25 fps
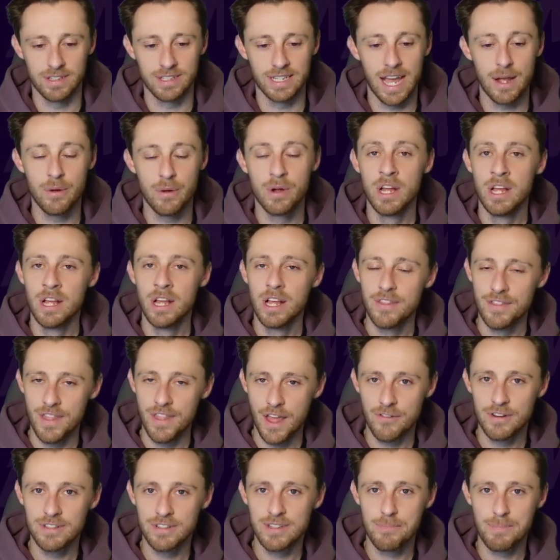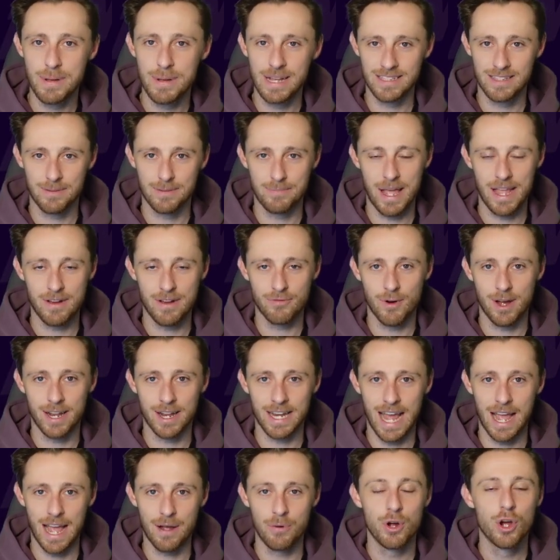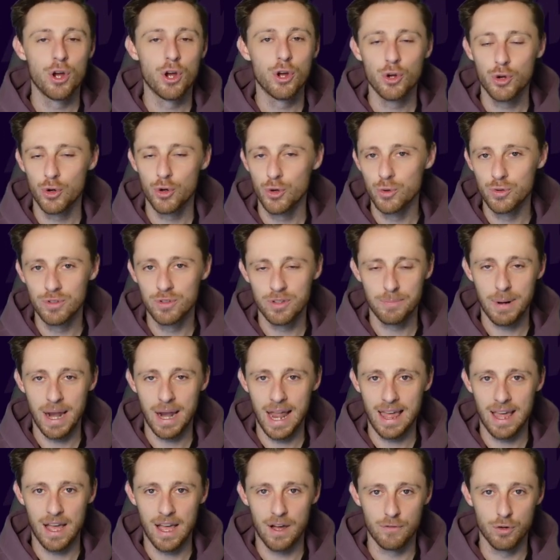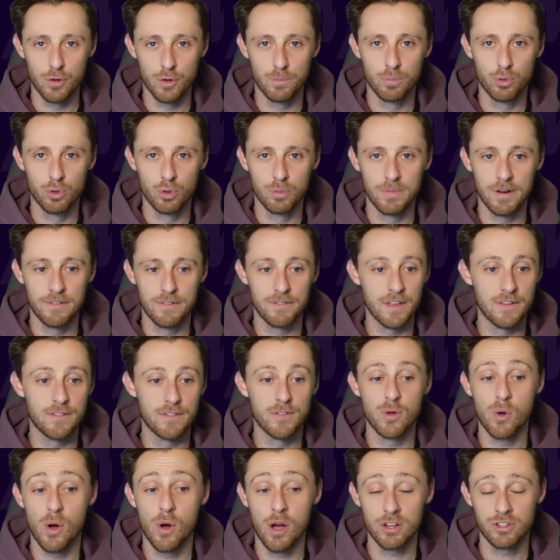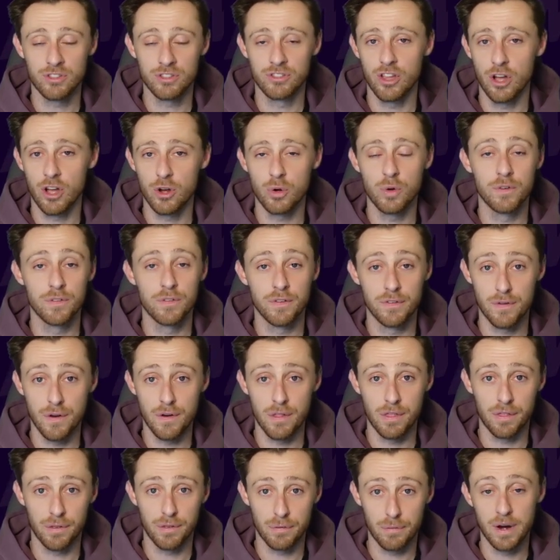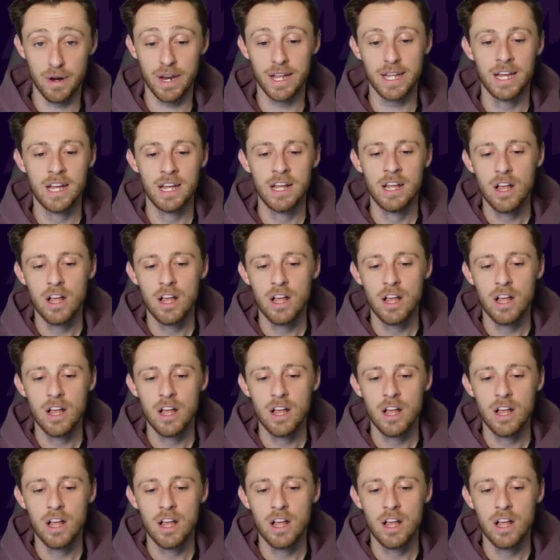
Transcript: Now, there is a big debate right now who to play out of your Bournemouth if you are stuck with a front three.